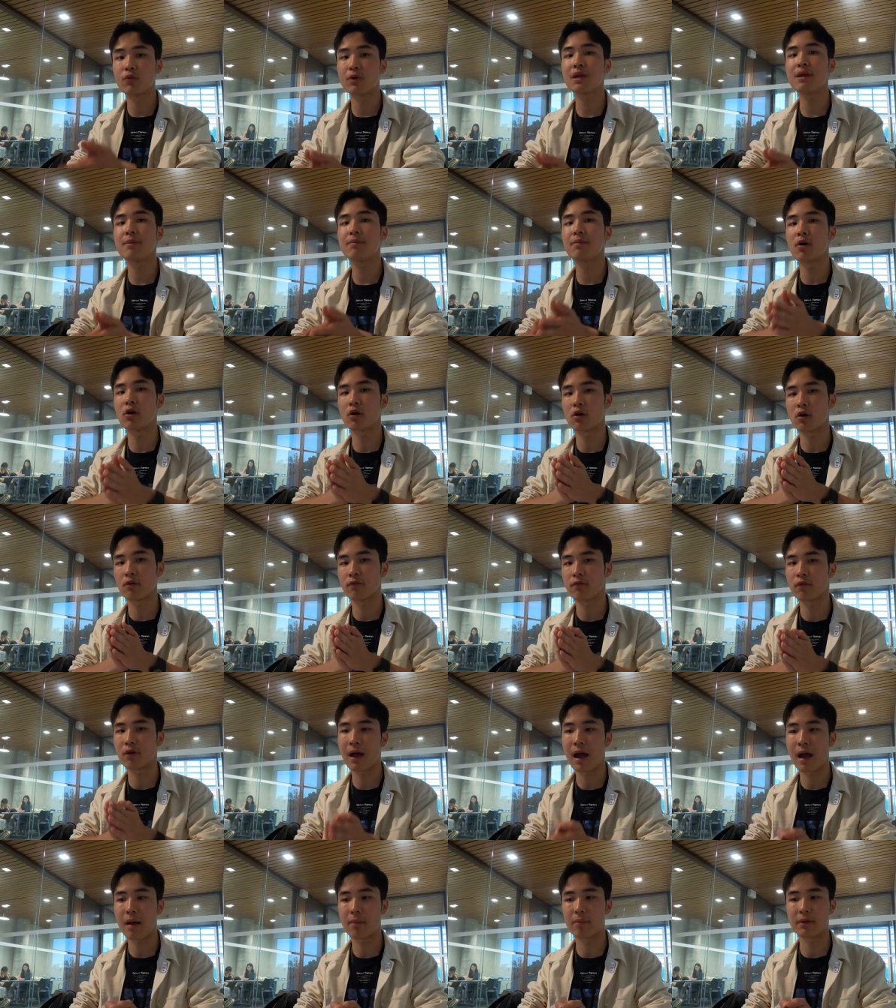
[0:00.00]
free part
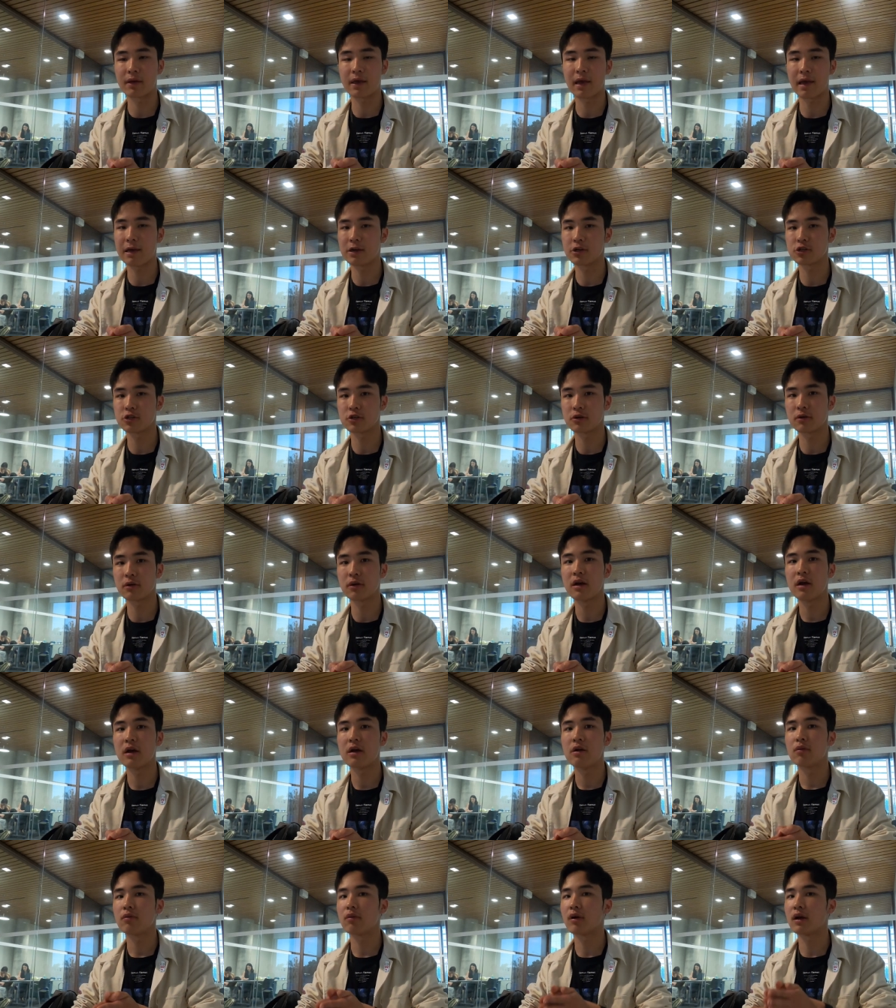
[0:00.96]
of your application,
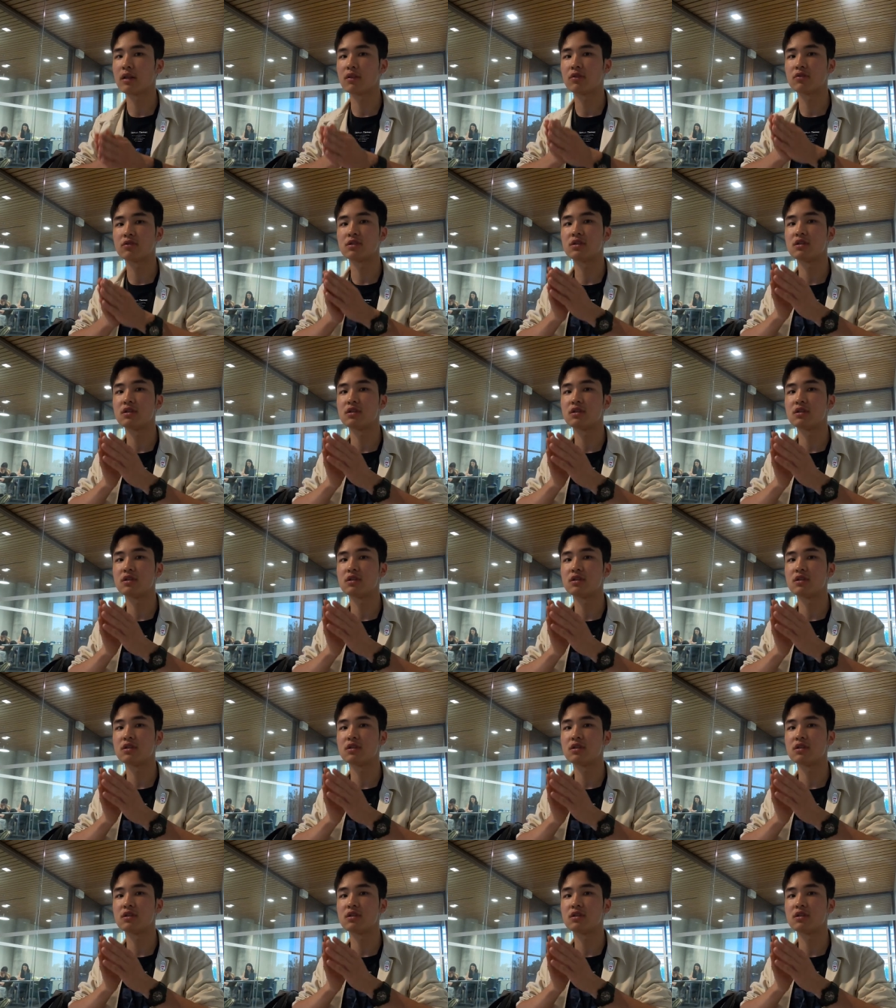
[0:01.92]
right?